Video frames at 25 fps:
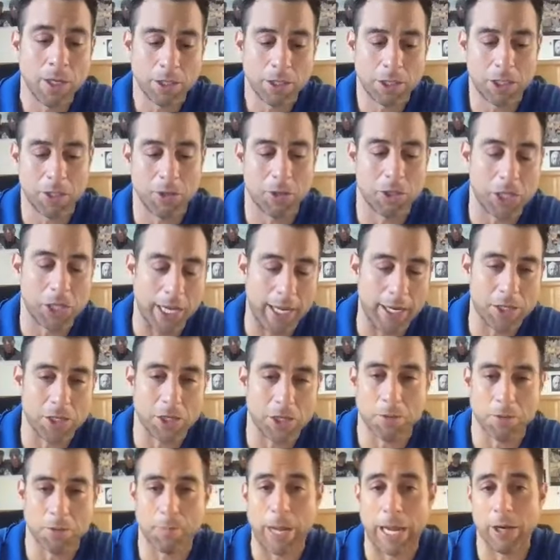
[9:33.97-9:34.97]
to change
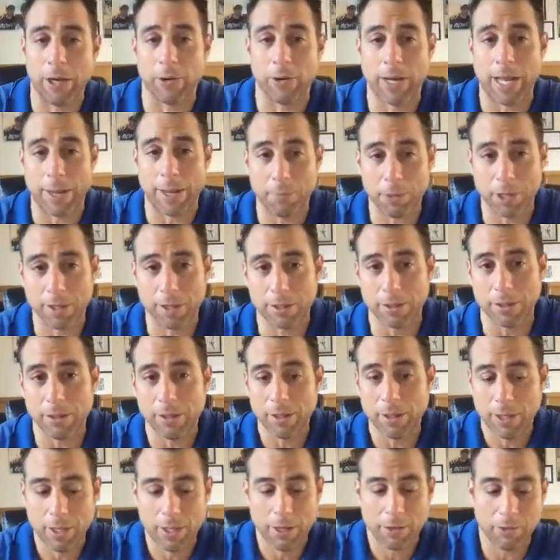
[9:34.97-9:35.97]
your biochemical
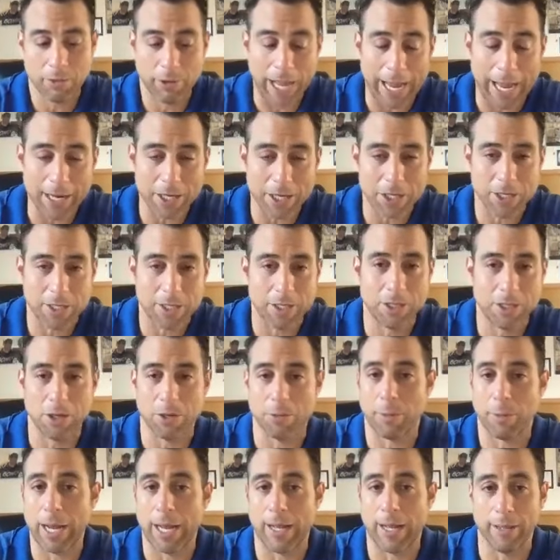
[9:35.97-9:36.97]
reactions, your
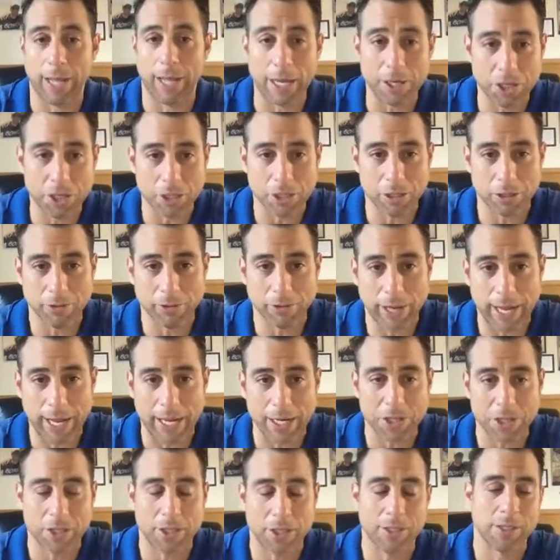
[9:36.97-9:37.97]
biological
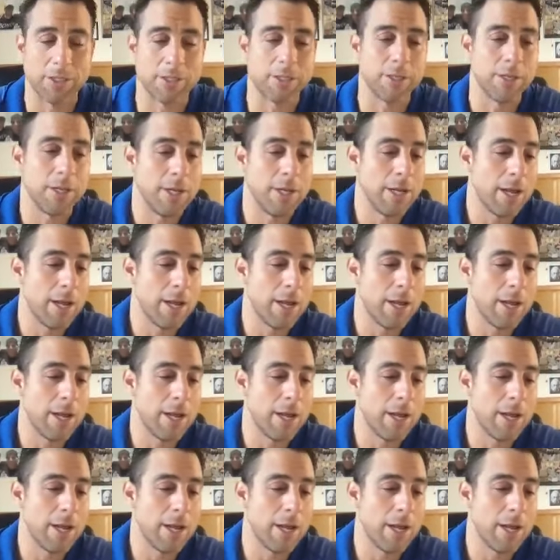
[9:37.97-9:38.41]
reactions,